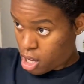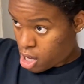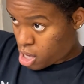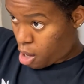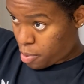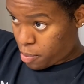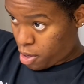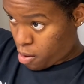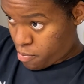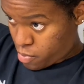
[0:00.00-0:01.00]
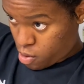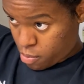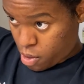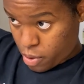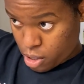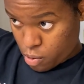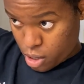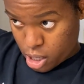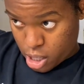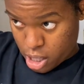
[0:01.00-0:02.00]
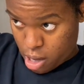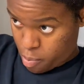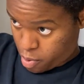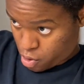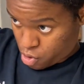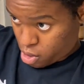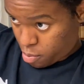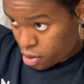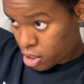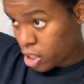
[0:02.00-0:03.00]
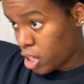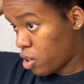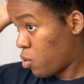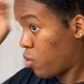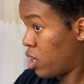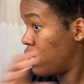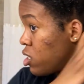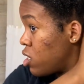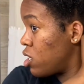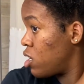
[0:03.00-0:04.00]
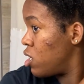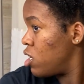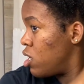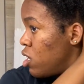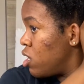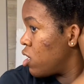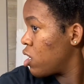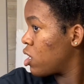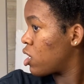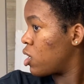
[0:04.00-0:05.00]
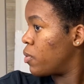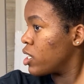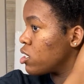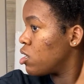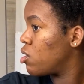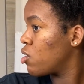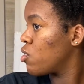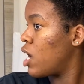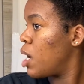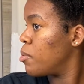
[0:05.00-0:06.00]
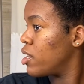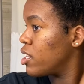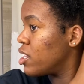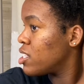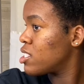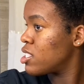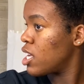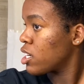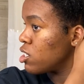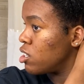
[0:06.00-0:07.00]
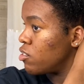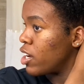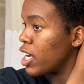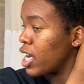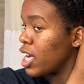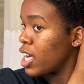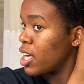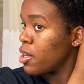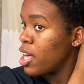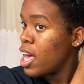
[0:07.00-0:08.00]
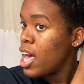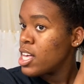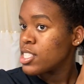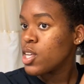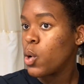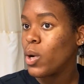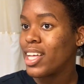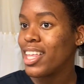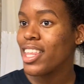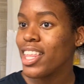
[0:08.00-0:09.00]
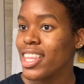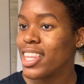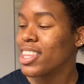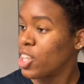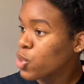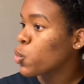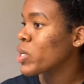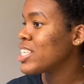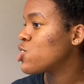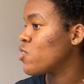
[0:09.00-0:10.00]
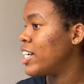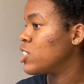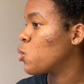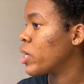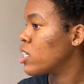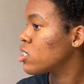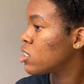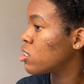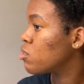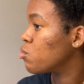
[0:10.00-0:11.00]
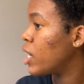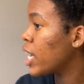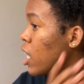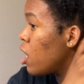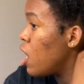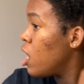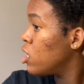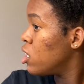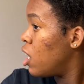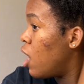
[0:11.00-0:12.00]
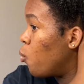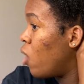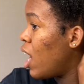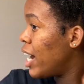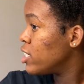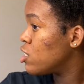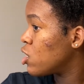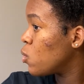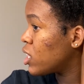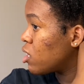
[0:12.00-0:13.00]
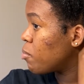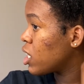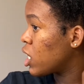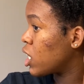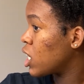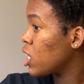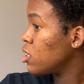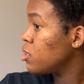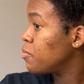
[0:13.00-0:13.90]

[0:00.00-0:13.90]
Yep. So I'm going to clip just the part that I don't want. Going to grab this section right here. So the 3-strand twist, right? What I do at the beginning